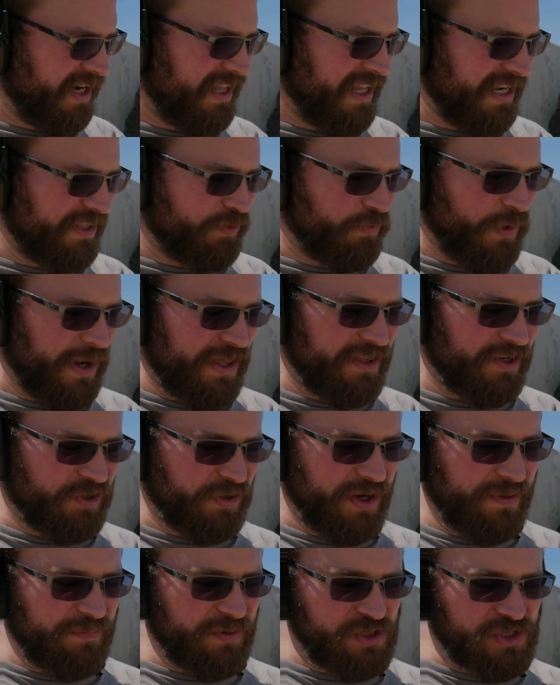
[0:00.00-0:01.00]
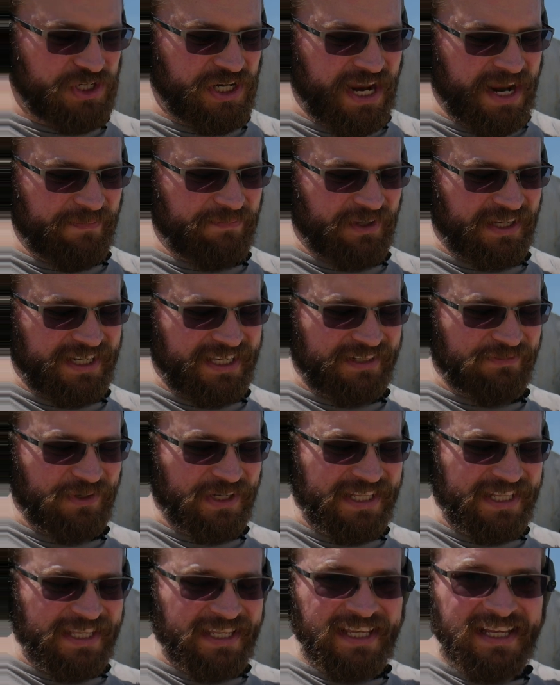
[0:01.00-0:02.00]
I like the way the grip is shaped. Like it
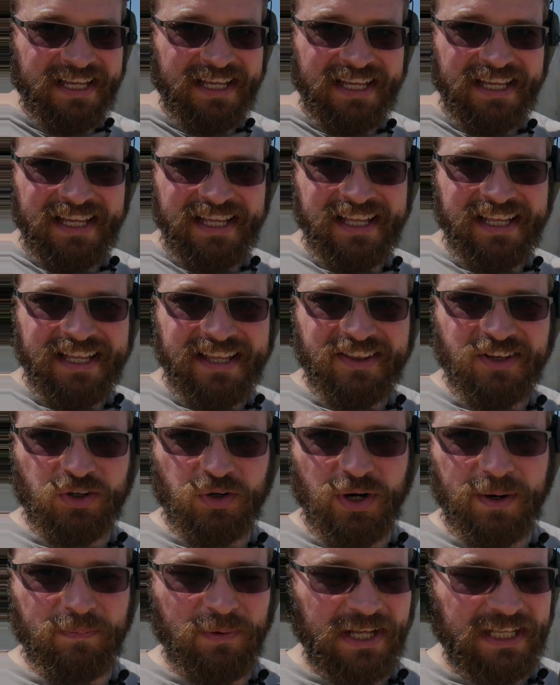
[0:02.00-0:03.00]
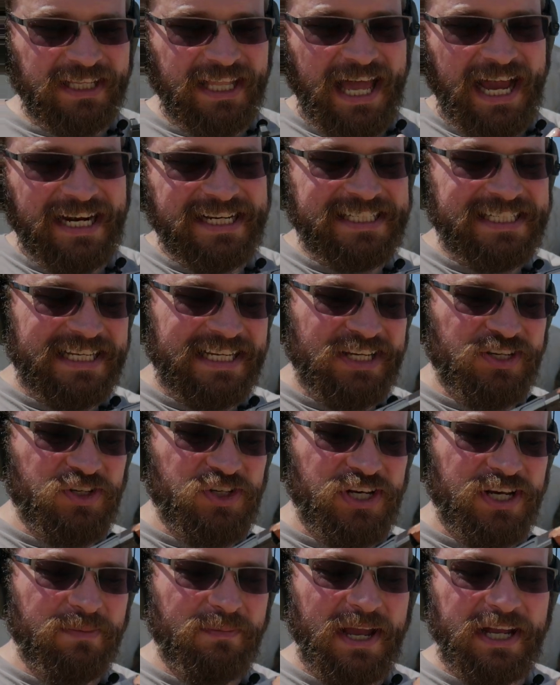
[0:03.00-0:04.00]
really, the grip like locks in
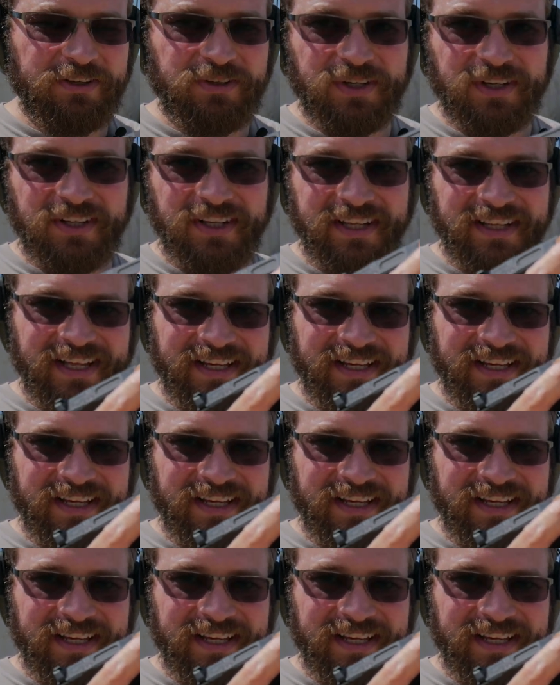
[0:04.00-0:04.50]
geometrically.